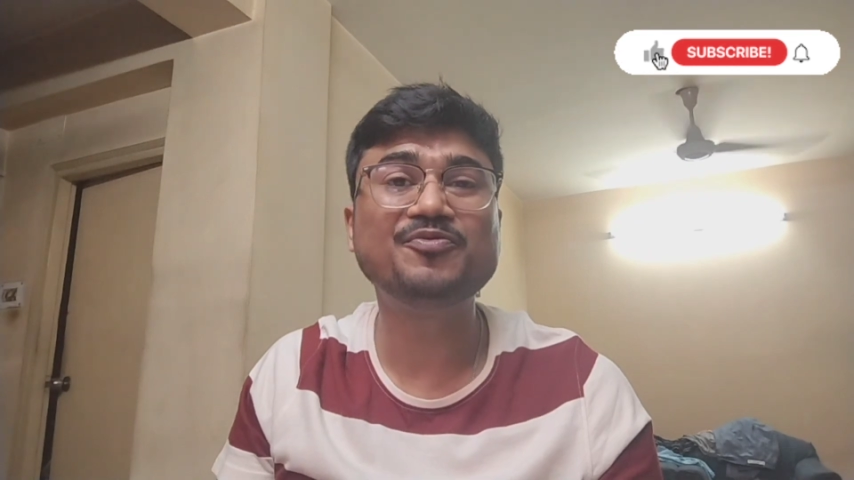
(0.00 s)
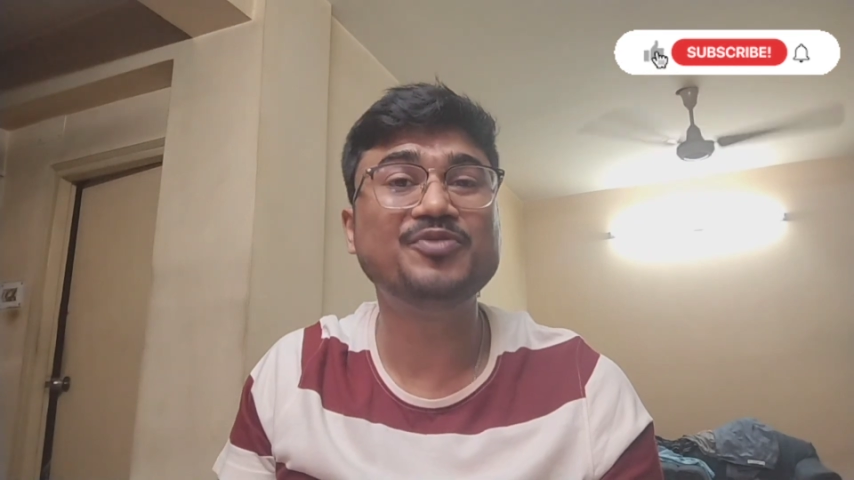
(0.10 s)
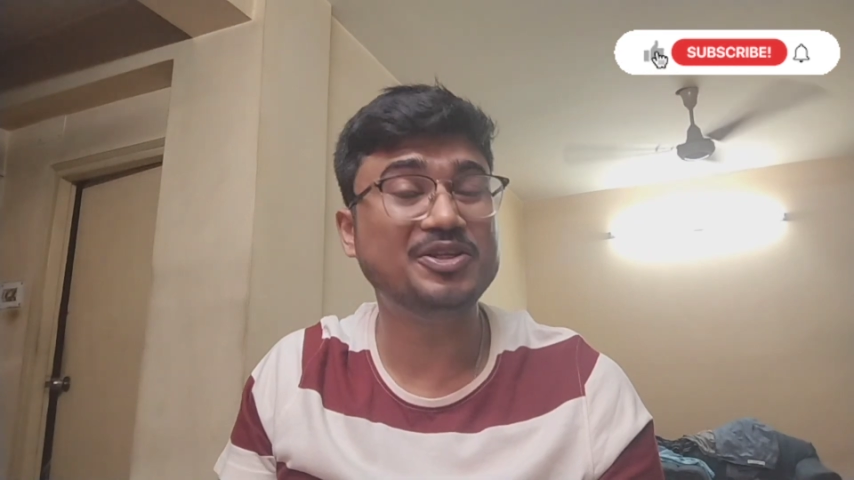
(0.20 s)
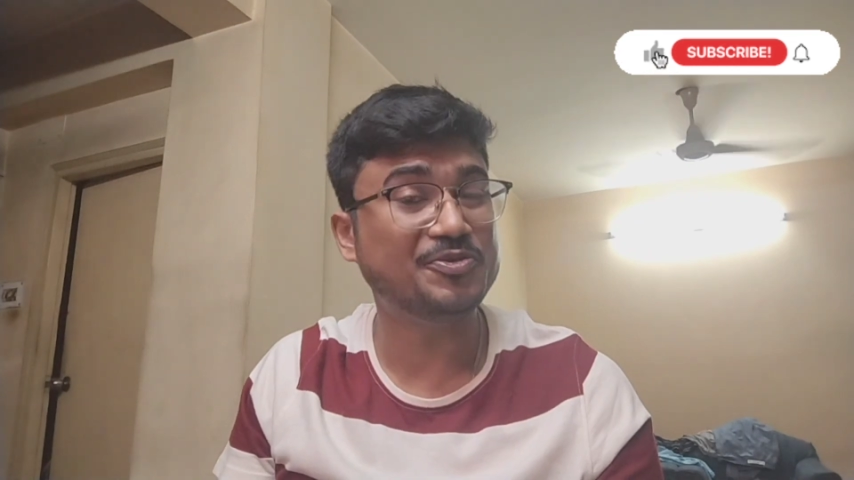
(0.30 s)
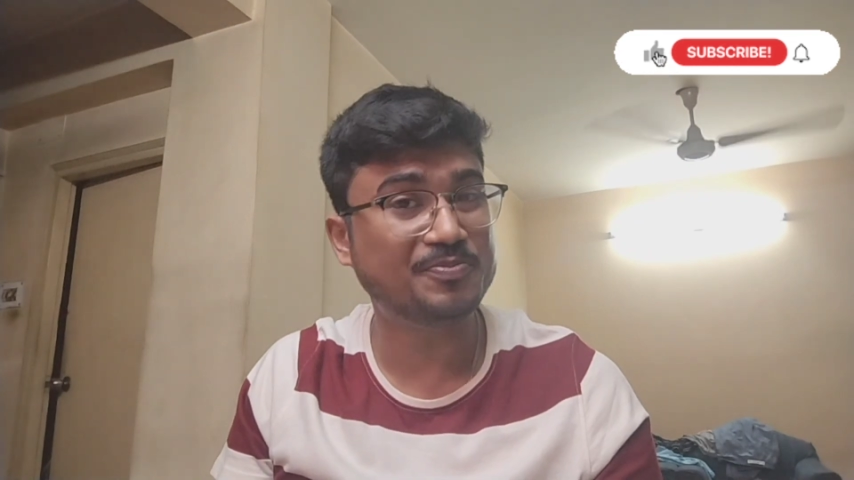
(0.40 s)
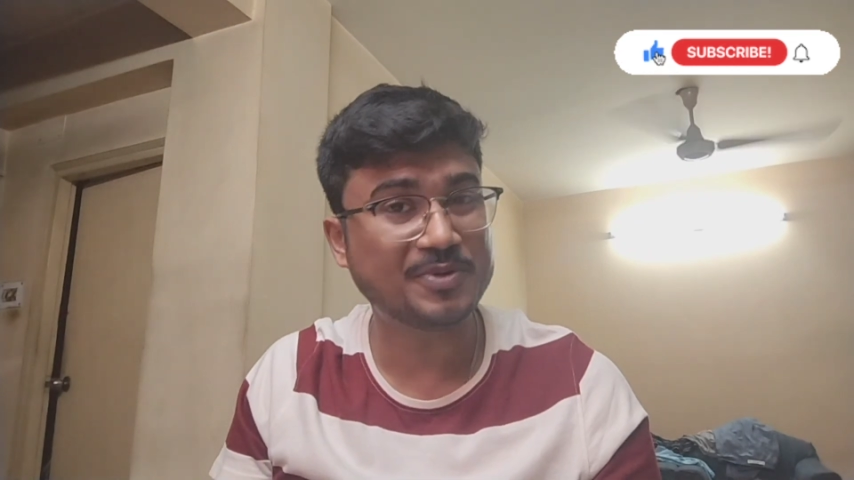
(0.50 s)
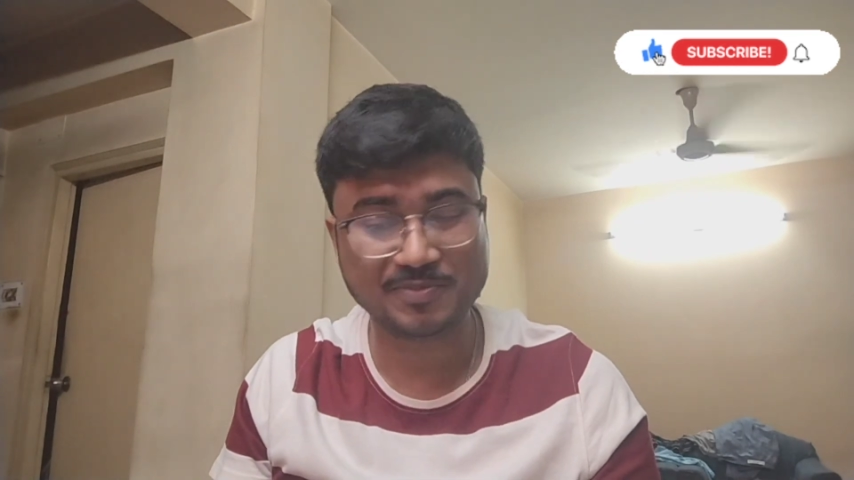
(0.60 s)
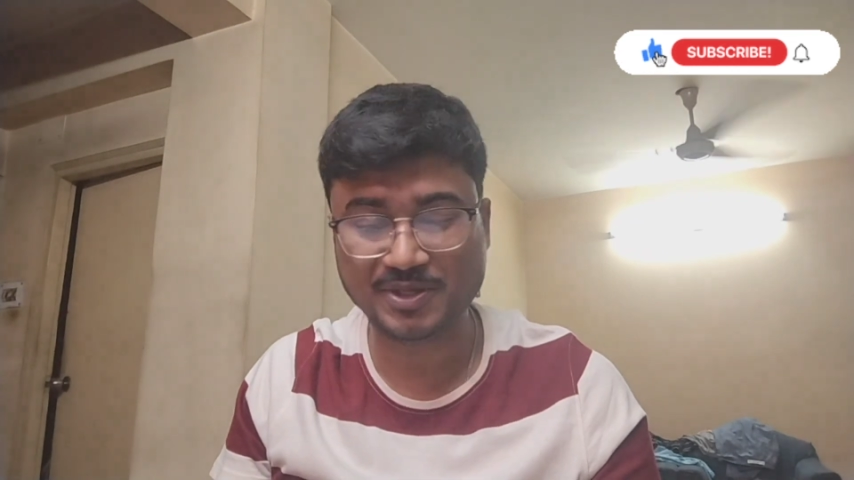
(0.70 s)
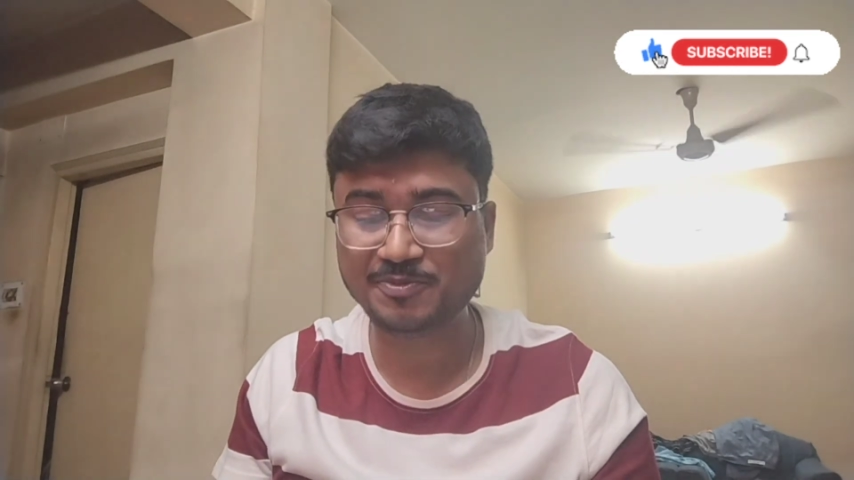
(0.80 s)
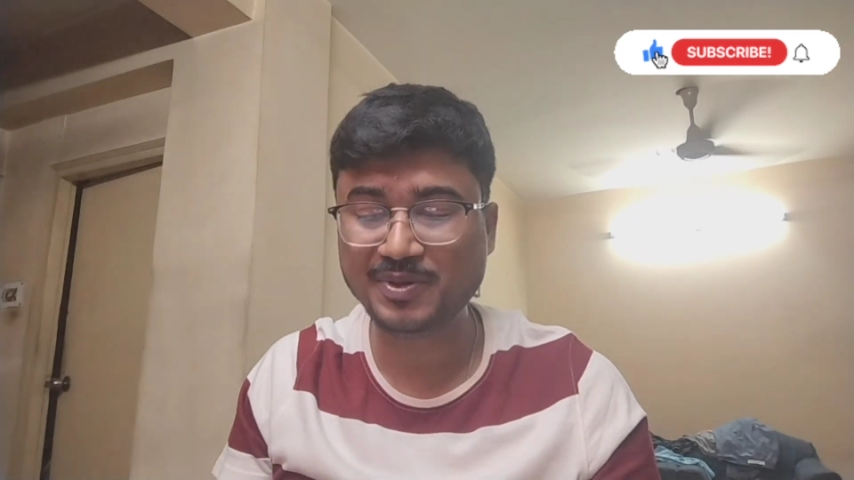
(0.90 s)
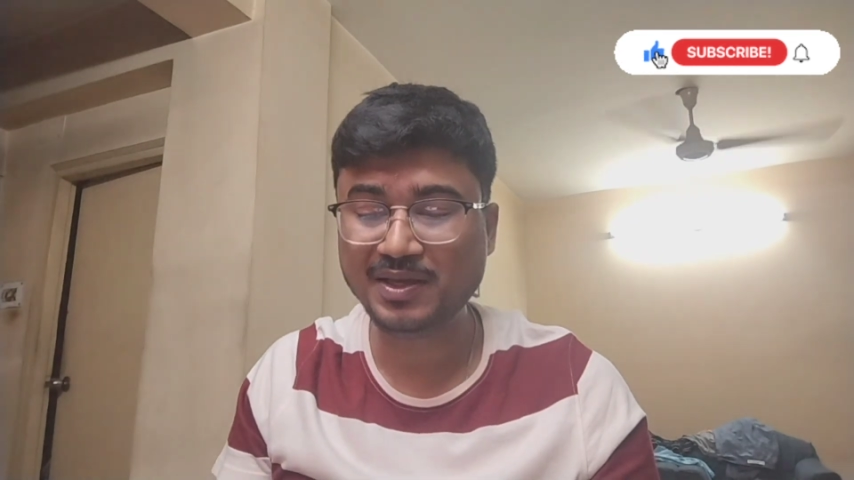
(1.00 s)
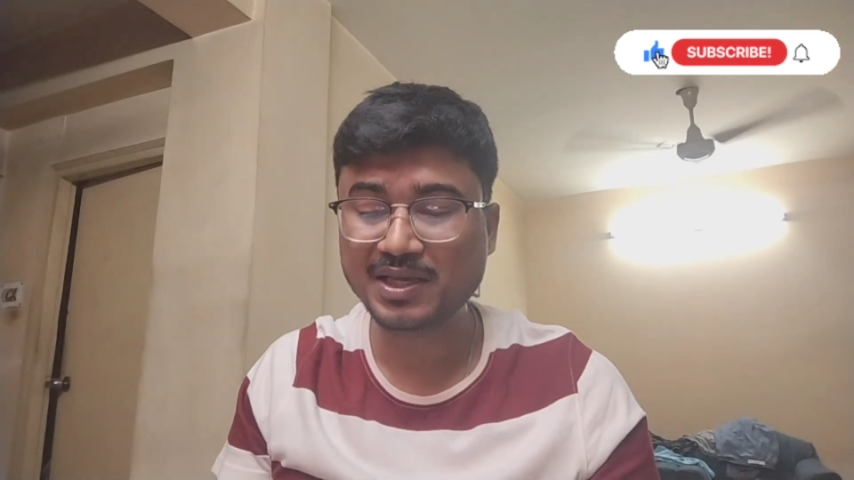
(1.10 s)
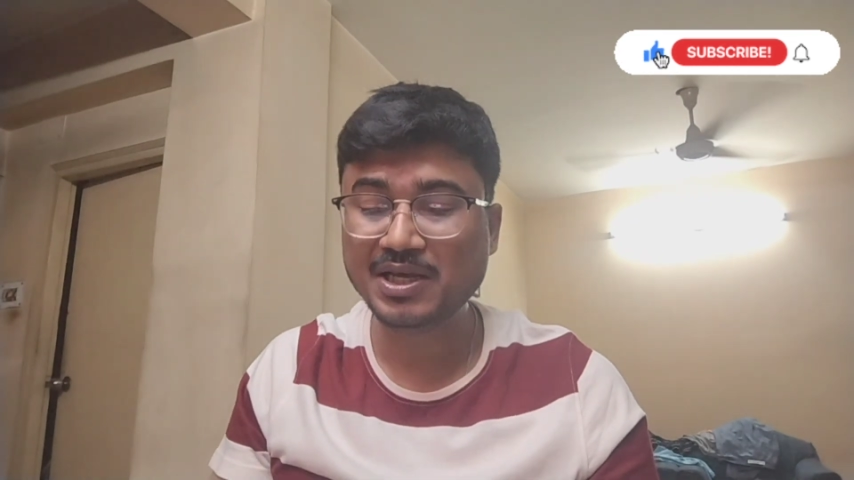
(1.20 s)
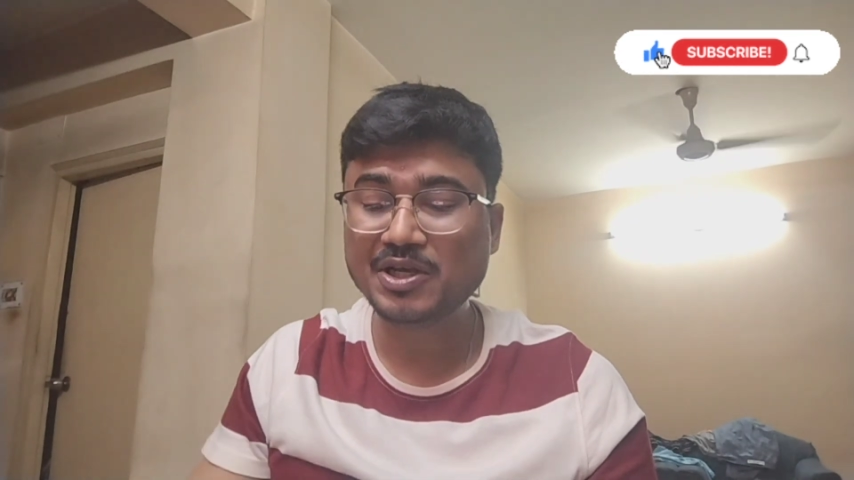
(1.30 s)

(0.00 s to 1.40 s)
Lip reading: Will you permit me?